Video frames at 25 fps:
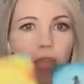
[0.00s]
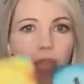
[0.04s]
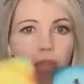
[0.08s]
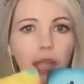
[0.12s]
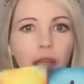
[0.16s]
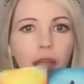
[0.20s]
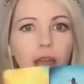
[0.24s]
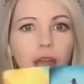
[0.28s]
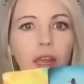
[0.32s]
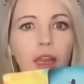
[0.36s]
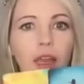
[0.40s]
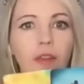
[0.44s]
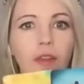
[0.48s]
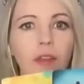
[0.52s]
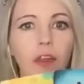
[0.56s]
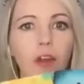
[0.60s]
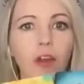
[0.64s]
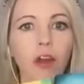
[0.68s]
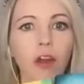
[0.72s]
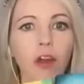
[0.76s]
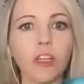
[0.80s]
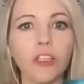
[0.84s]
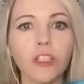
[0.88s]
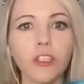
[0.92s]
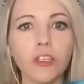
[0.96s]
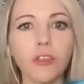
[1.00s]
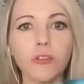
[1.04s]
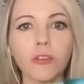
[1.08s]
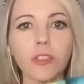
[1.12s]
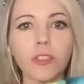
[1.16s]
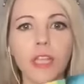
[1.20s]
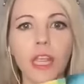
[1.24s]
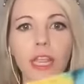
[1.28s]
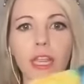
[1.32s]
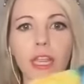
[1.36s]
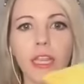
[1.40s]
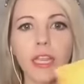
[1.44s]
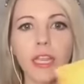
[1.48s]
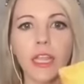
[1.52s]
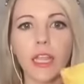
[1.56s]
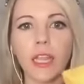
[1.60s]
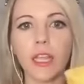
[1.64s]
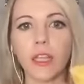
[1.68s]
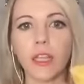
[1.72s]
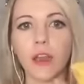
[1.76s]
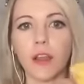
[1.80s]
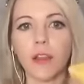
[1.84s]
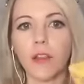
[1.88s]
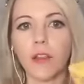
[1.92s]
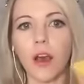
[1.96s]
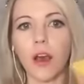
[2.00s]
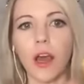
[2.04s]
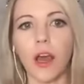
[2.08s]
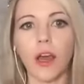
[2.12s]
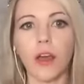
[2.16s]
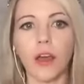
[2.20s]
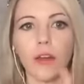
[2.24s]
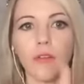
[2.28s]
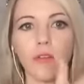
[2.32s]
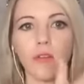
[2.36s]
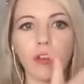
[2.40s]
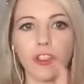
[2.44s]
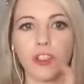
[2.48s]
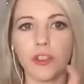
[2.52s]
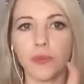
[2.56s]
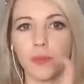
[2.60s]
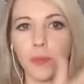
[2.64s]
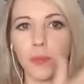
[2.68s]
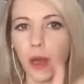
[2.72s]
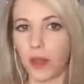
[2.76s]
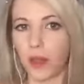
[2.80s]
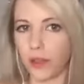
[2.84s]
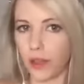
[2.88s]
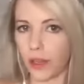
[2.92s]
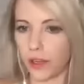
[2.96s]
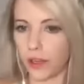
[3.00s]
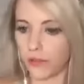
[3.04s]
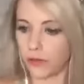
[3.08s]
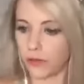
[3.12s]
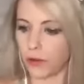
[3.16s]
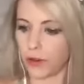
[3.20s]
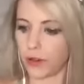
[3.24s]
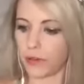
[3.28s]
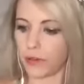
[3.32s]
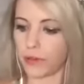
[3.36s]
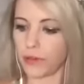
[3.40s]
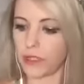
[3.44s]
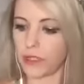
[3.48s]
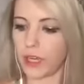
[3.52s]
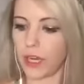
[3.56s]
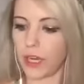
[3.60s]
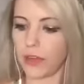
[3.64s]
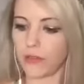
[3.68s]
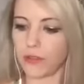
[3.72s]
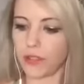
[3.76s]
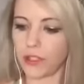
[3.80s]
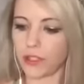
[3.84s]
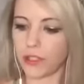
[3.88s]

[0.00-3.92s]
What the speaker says: And they're also taking a lot of the spotlight for themselves.